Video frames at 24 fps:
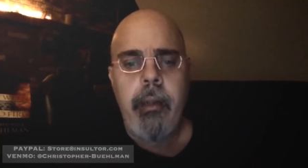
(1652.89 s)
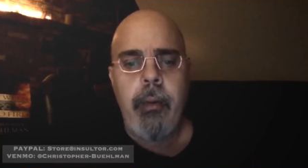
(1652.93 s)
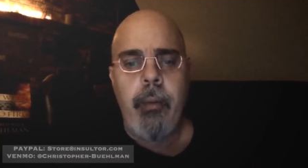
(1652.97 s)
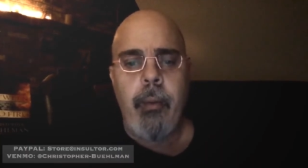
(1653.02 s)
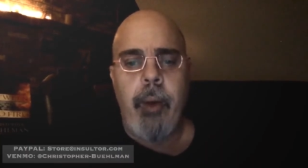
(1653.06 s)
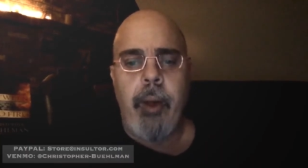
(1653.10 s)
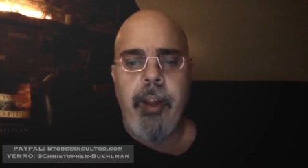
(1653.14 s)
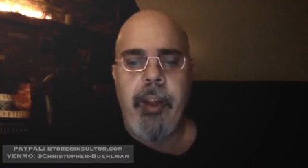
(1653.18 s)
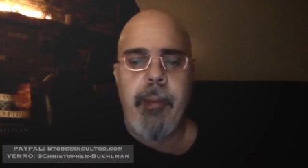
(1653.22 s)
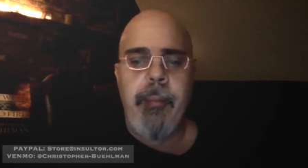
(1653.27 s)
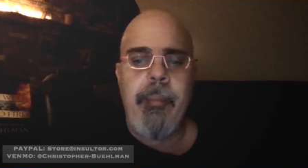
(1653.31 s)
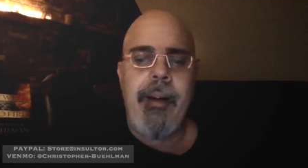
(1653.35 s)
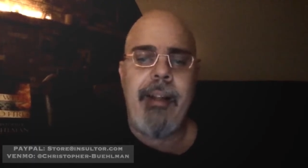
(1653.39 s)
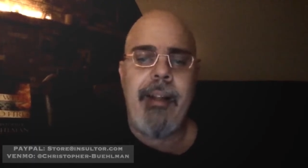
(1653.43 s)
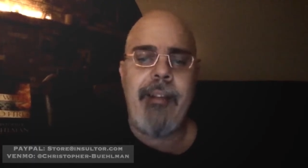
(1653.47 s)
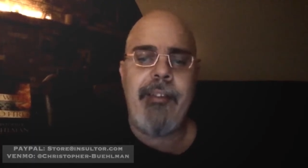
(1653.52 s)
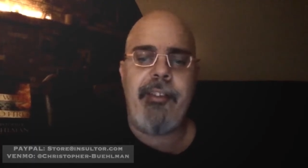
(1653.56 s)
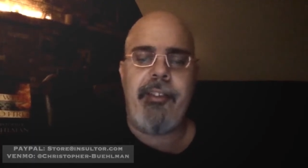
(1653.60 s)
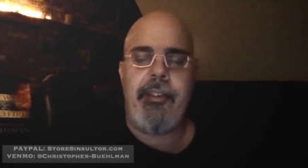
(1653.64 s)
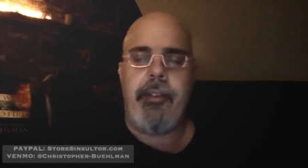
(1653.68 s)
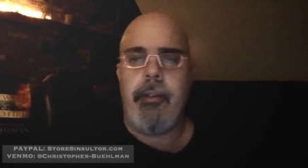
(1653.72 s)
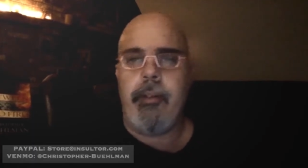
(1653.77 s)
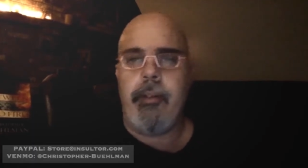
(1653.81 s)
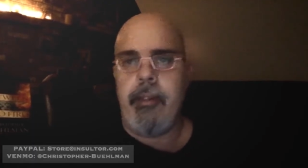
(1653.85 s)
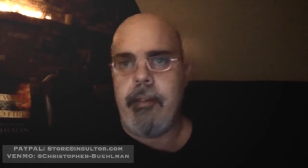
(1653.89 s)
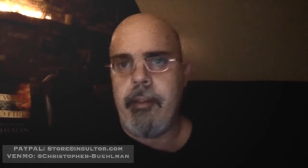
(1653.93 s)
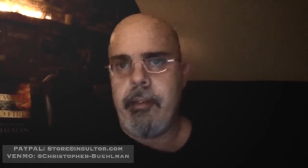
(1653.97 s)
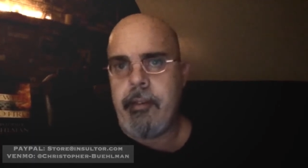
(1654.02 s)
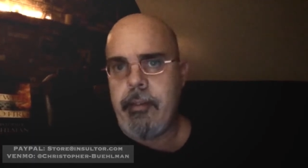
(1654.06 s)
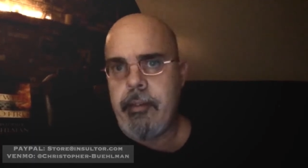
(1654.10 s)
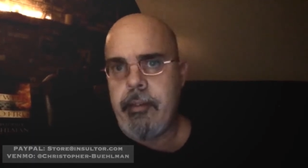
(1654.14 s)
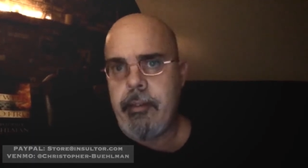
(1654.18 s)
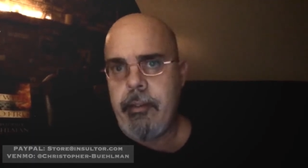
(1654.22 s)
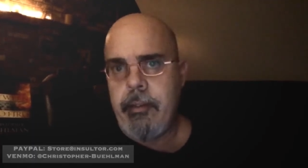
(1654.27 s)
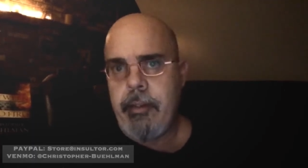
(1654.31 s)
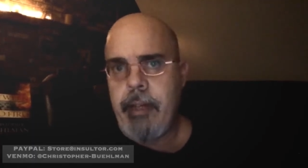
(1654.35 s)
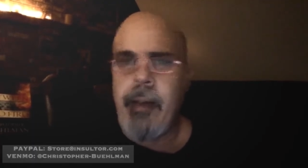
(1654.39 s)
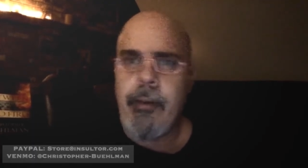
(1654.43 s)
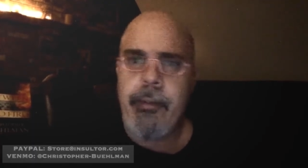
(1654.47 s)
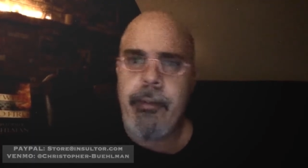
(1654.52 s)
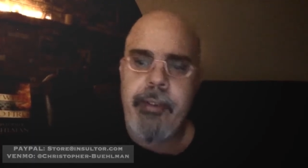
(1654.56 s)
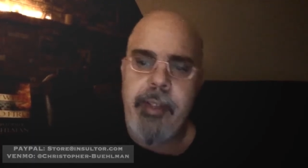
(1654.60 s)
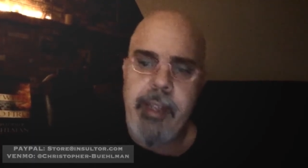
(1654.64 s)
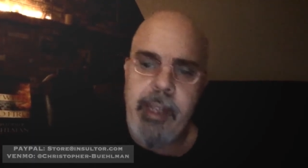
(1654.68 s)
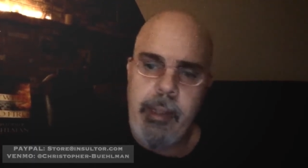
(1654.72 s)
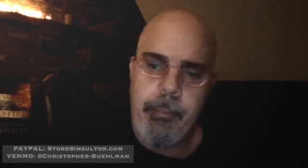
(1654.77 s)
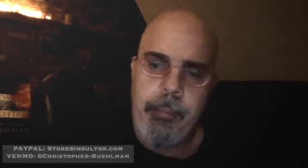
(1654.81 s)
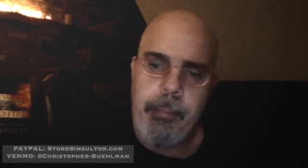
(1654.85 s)
Where your monster is. How
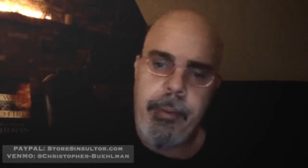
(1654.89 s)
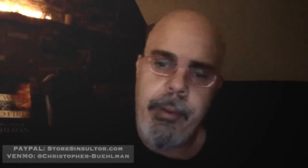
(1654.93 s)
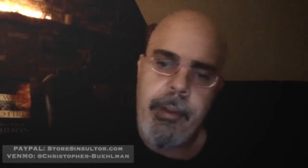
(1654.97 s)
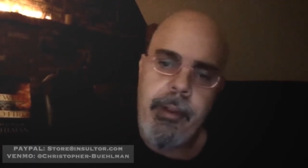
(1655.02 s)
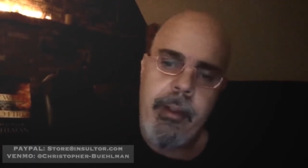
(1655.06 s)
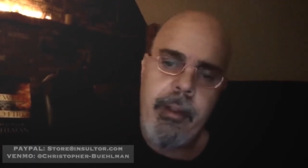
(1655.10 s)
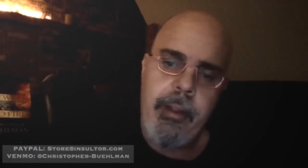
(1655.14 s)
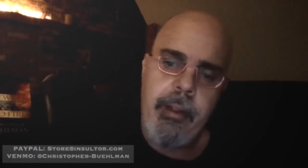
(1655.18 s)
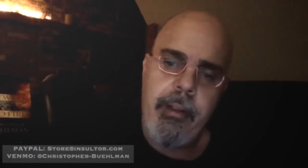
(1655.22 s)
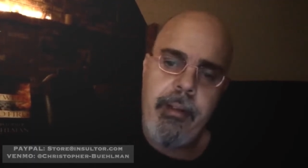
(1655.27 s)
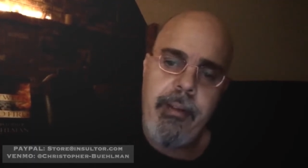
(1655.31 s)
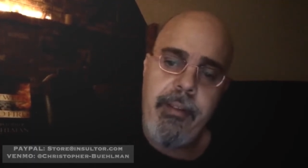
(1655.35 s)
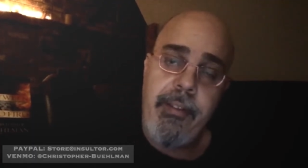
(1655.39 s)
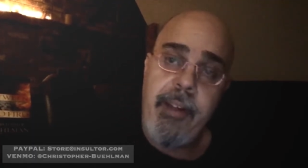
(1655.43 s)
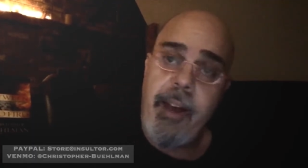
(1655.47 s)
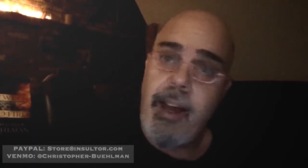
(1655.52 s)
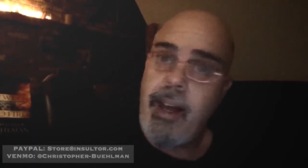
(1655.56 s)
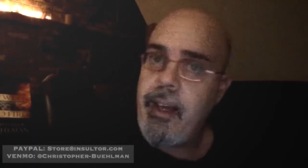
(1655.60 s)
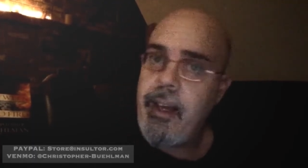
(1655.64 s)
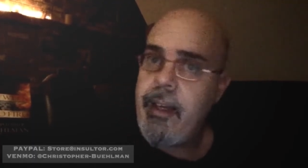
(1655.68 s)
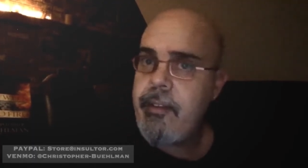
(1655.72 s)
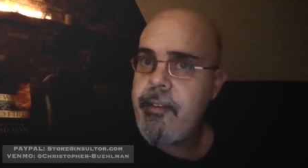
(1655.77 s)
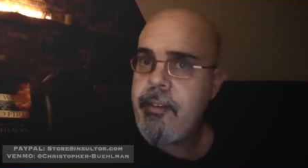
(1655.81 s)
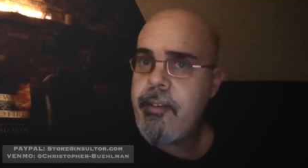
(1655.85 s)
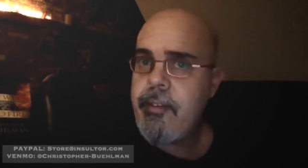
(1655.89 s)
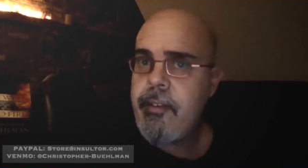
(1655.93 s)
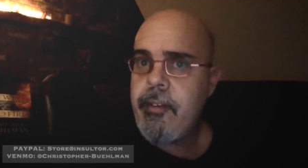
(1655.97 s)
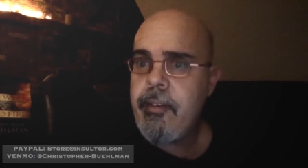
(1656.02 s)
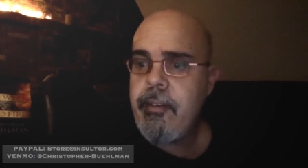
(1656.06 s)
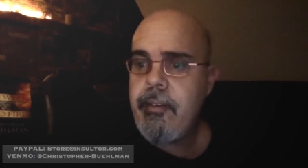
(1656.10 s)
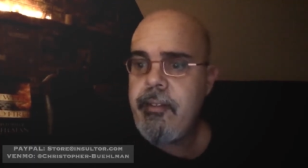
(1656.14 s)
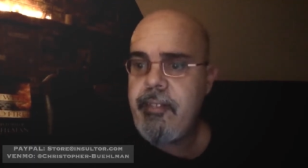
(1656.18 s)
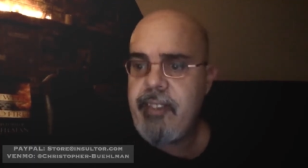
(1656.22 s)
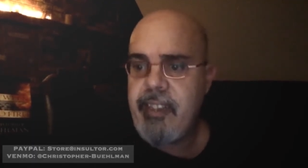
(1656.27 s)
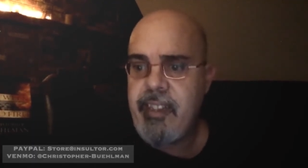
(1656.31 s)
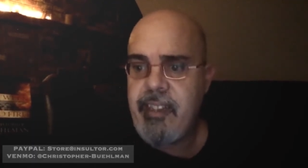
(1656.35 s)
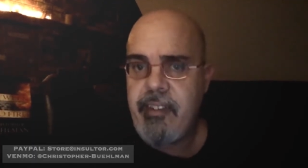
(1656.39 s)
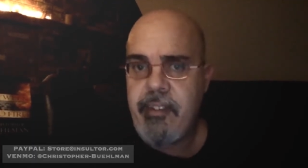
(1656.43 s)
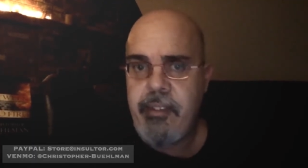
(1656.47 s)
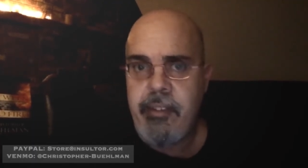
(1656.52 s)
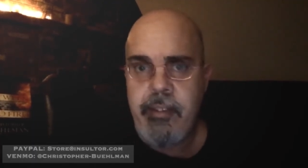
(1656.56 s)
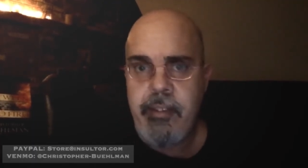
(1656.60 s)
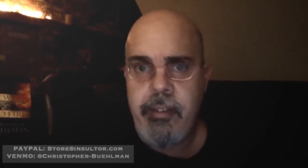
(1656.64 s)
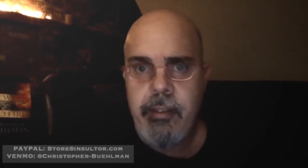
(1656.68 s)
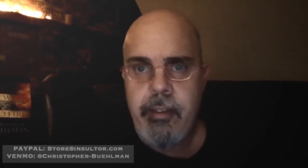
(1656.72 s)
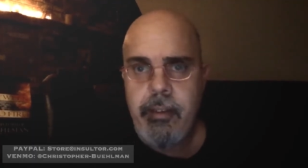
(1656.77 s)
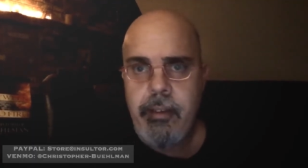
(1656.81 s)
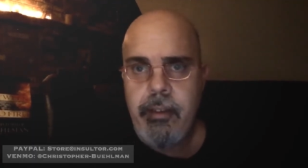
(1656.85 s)
deep? Thighs,
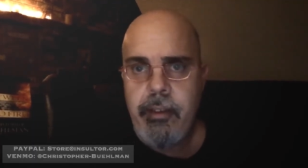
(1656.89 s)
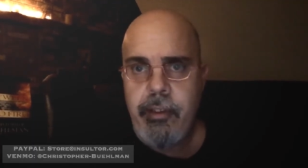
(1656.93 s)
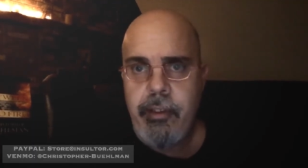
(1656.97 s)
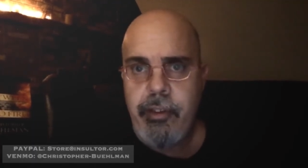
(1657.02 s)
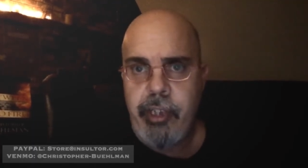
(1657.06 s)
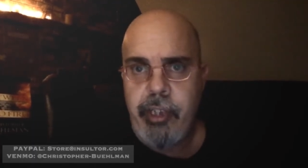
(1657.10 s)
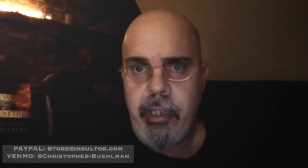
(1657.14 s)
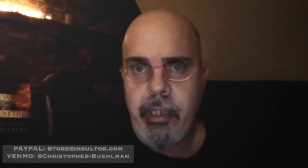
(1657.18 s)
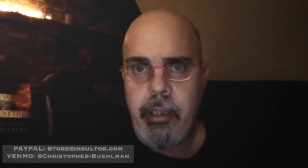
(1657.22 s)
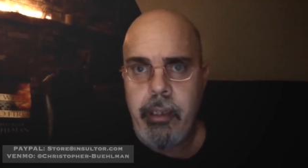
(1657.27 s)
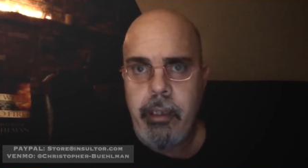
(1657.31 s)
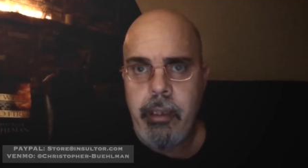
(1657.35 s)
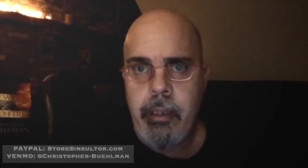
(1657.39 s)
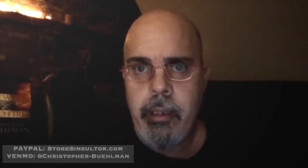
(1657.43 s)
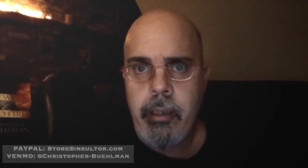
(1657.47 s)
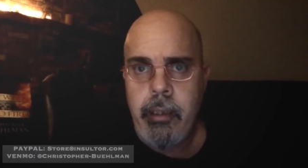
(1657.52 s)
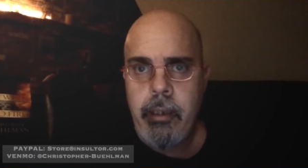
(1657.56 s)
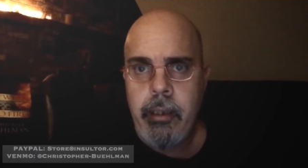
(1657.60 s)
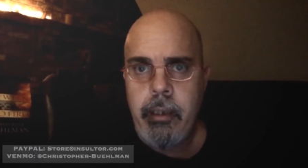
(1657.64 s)
tits, chin?